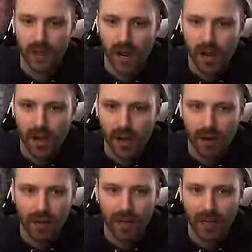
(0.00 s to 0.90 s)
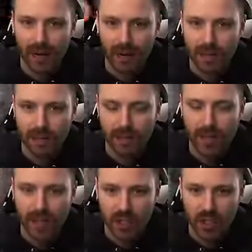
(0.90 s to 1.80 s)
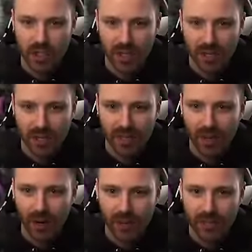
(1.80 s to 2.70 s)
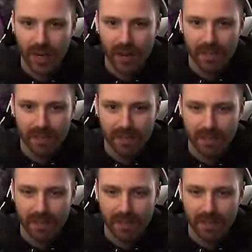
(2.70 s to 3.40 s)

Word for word: we're done. Oh my God, I was clenched that whole time